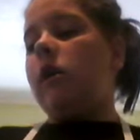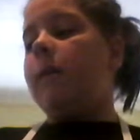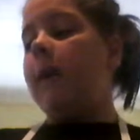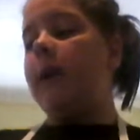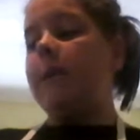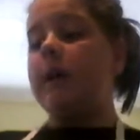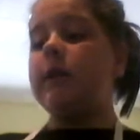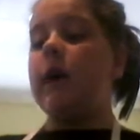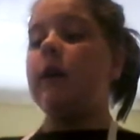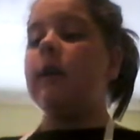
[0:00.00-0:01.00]
peanut
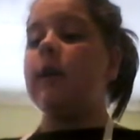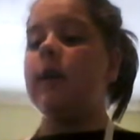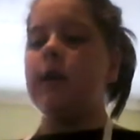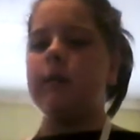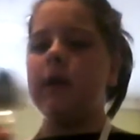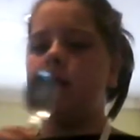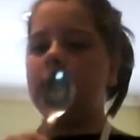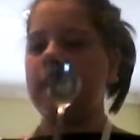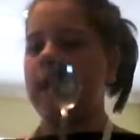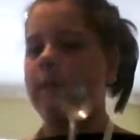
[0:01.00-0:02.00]
butter in a minute. I'm
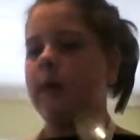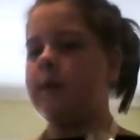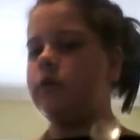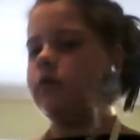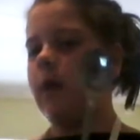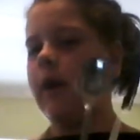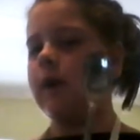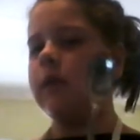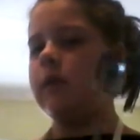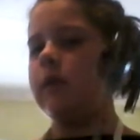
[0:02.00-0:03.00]
going to get my
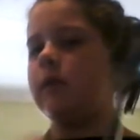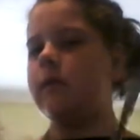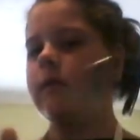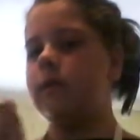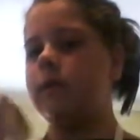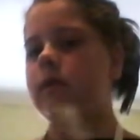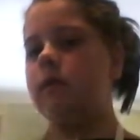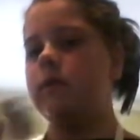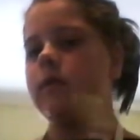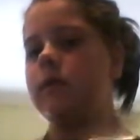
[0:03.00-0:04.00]
dry
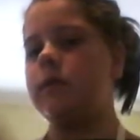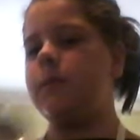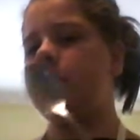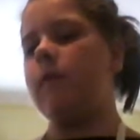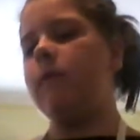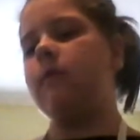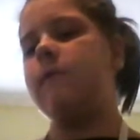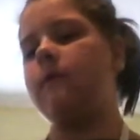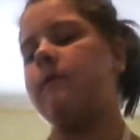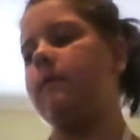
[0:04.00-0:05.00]
spoon
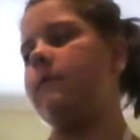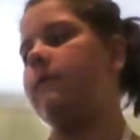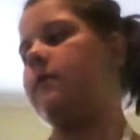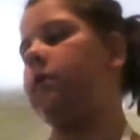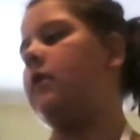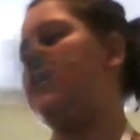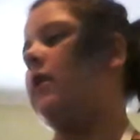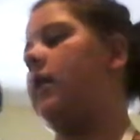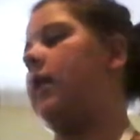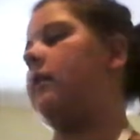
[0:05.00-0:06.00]

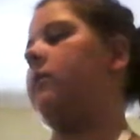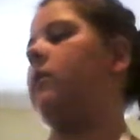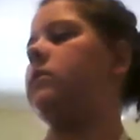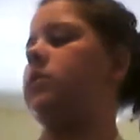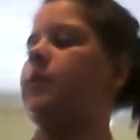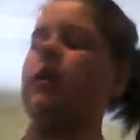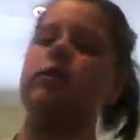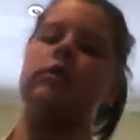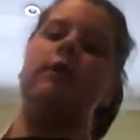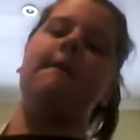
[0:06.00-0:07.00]
and I'm going to put
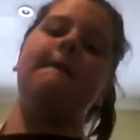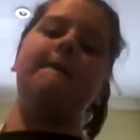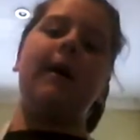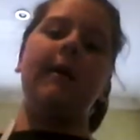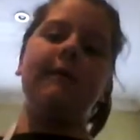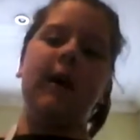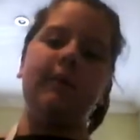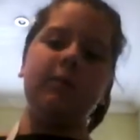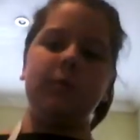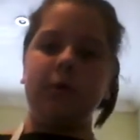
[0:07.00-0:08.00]
5
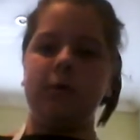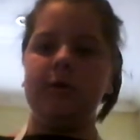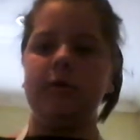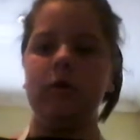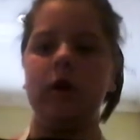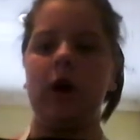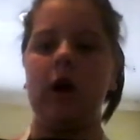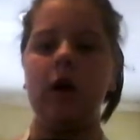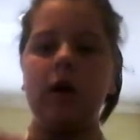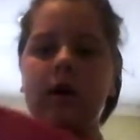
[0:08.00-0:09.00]
tablespoons of
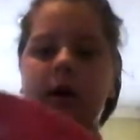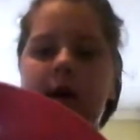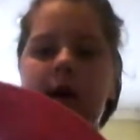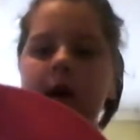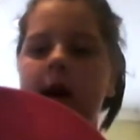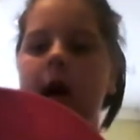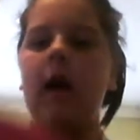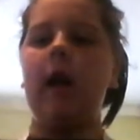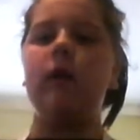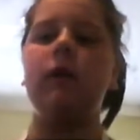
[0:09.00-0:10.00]
sugar
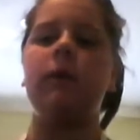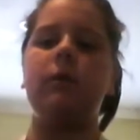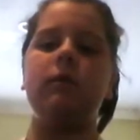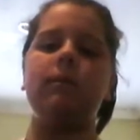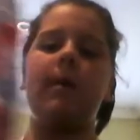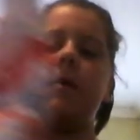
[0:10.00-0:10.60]
in with my